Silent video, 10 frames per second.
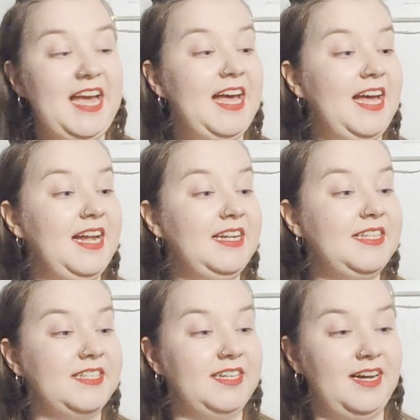
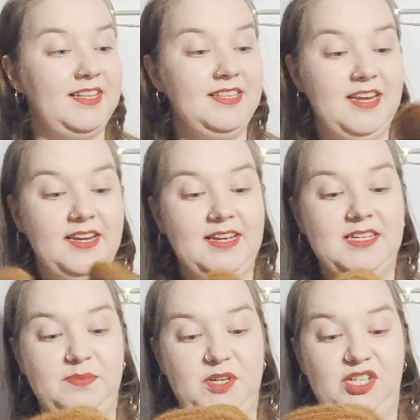and I think
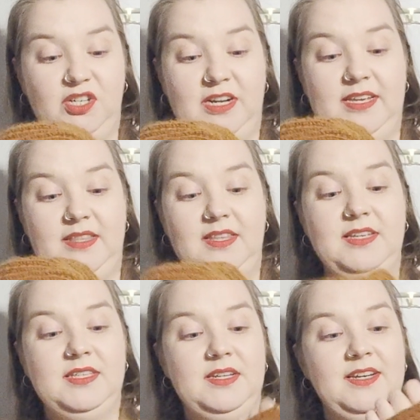especially
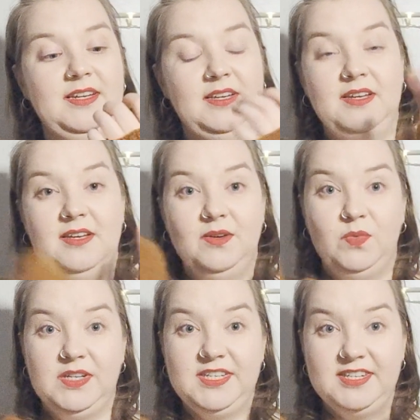these
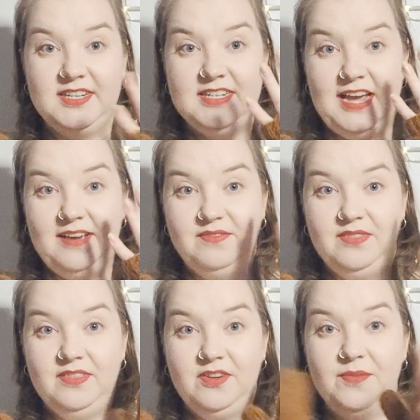ones that have
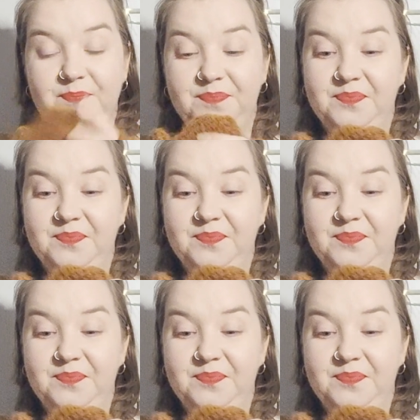the